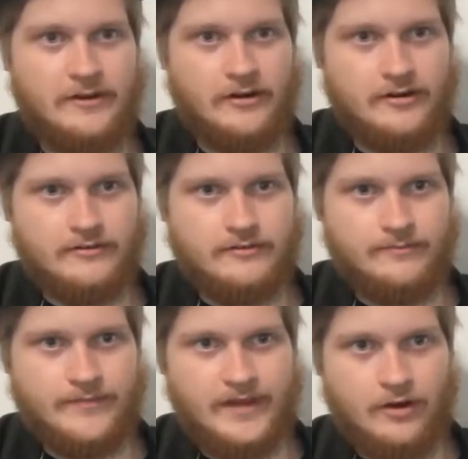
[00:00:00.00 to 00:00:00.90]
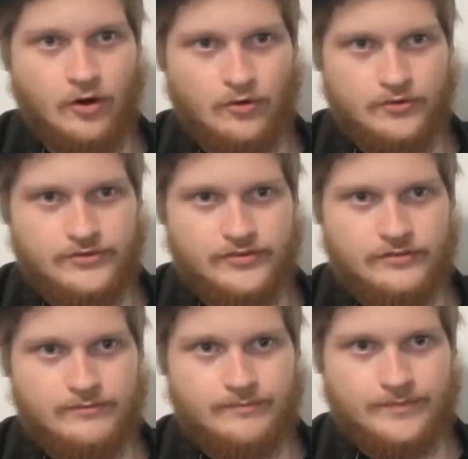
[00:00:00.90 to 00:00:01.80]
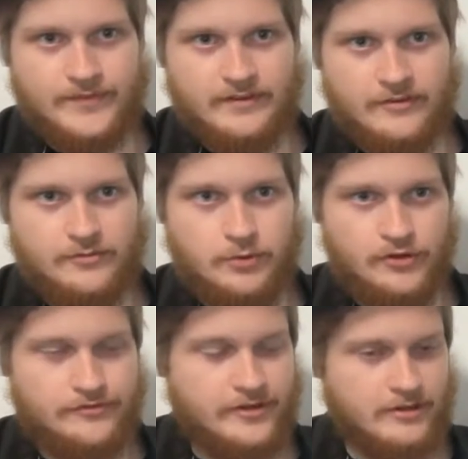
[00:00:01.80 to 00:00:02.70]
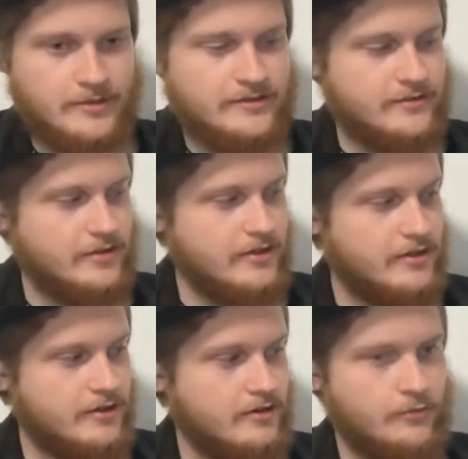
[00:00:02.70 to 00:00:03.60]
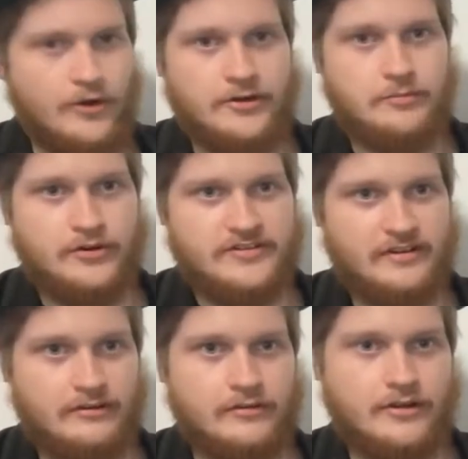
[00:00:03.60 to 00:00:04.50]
on, that holds a spool of filament while you're printing.